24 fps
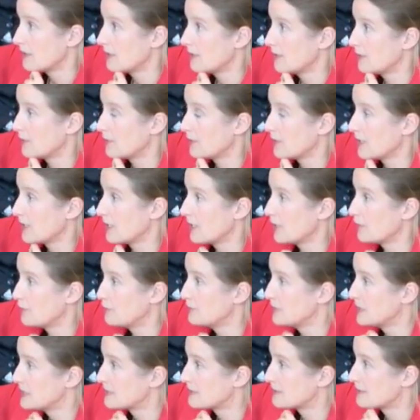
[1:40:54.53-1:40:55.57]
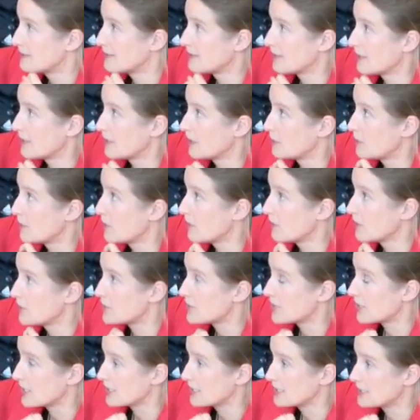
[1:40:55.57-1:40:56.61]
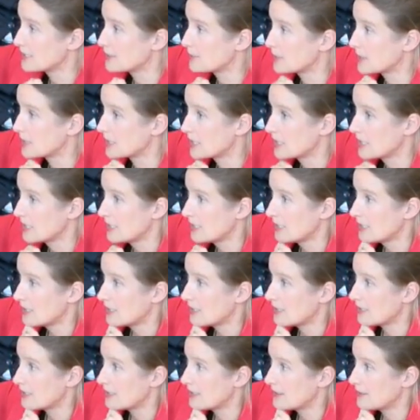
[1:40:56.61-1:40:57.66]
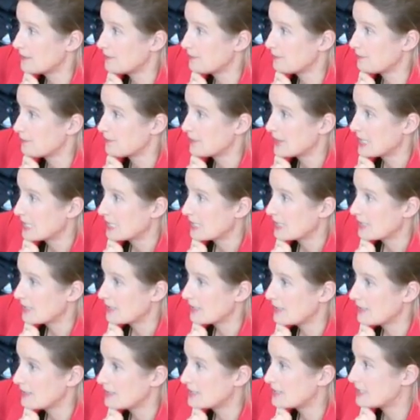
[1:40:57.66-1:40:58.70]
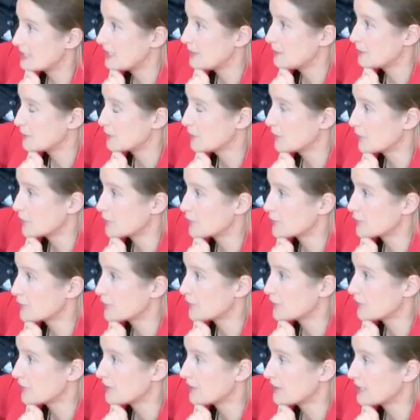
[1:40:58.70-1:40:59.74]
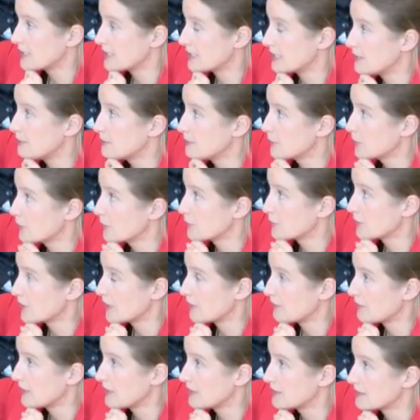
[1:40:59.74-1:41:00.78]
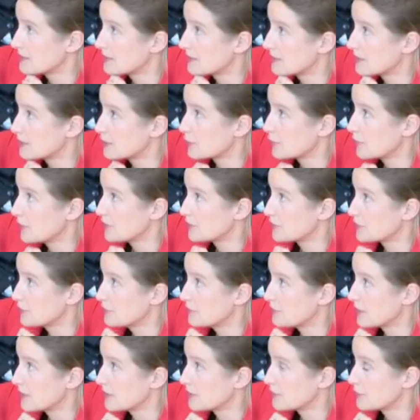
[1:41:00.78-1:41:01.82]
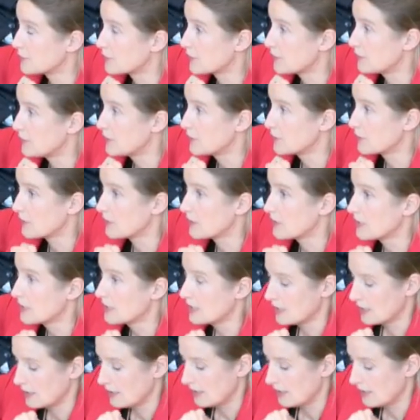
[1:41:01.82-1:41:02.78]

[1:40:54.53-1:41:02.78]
If I have missed it, I apologize, but um, it seemed not to, they seemed not to have answered this question by the tribunal.